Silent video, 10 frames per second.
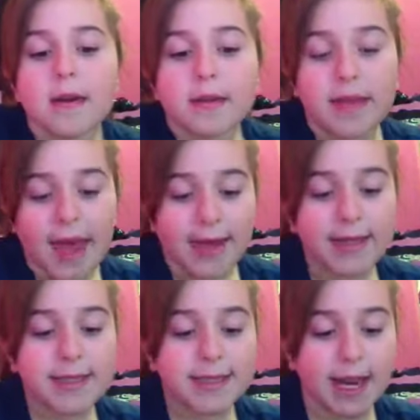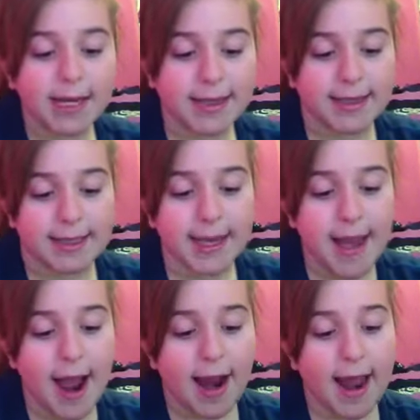Then, secondly,
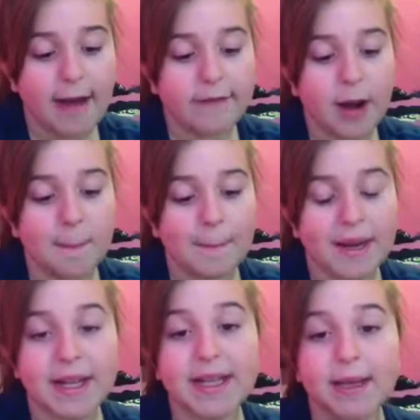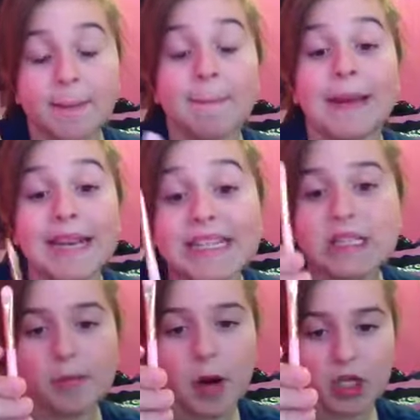I have a mini
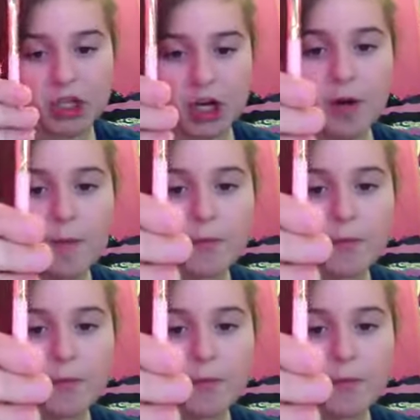smudger.